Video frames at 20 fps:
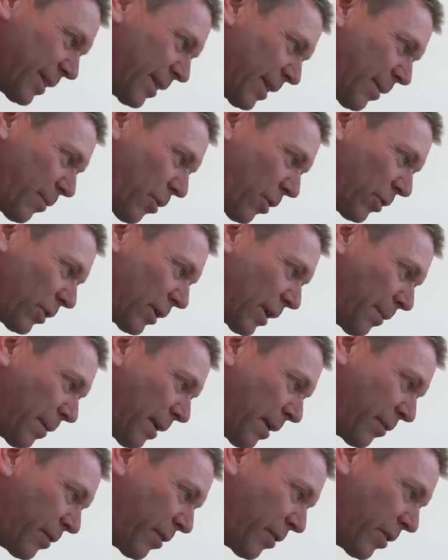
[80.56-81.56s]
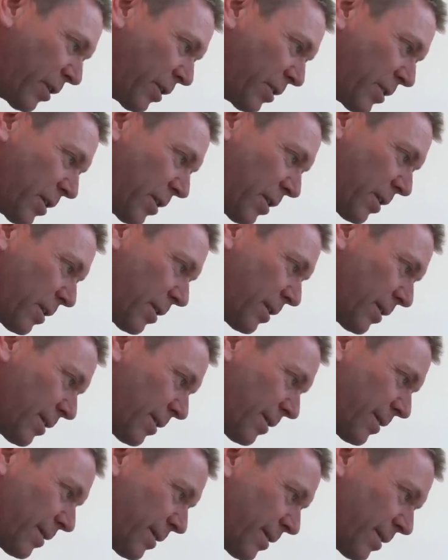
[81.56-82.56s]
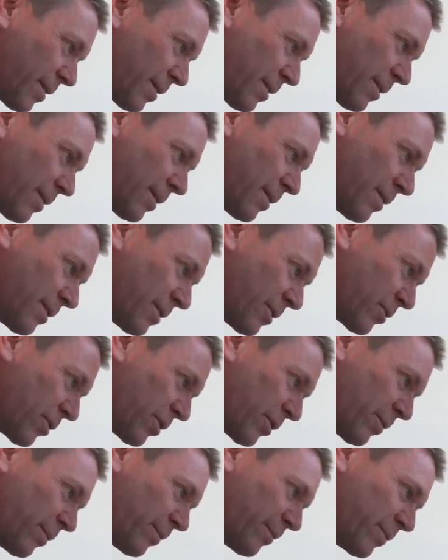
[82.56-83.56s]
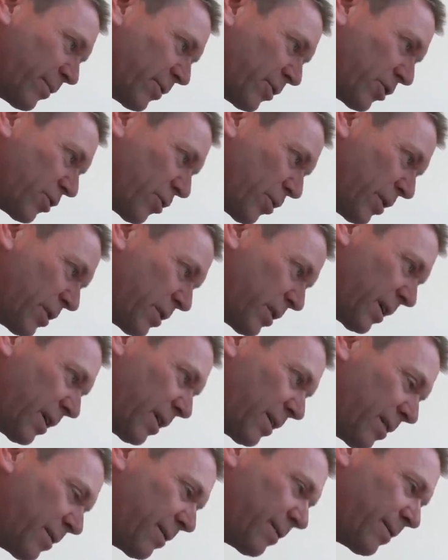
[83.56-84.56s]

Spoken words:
it might not come out very easy. I've got to squeeze it in.